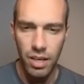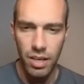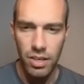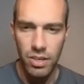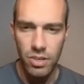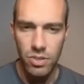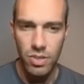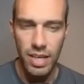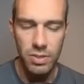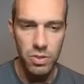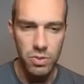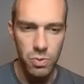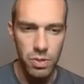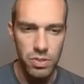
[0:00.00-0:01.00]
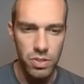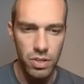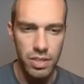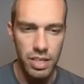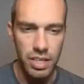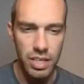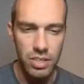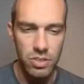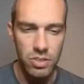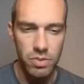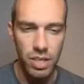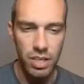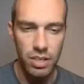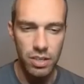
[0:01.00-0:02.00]
So that's just what I started thinking. So I was
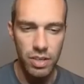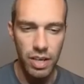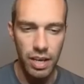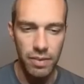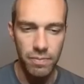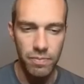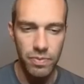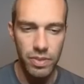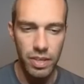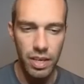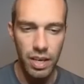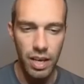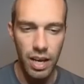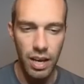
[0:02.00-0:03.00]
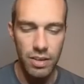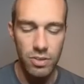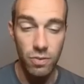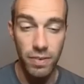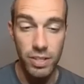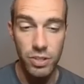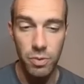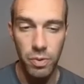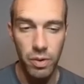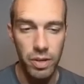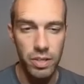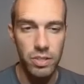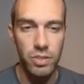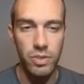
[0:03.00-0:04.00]
like, okay, so eventually what I
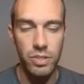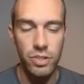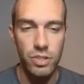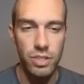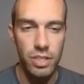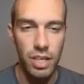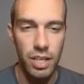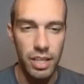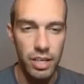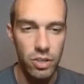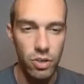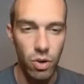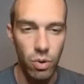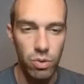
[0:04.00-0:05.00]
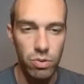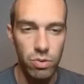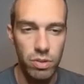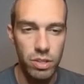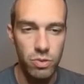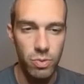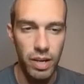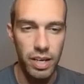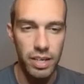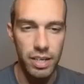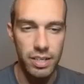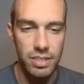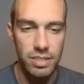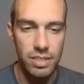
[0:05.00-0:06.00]
want to do is just kind of like go through these
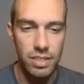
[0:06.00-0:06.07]
rankings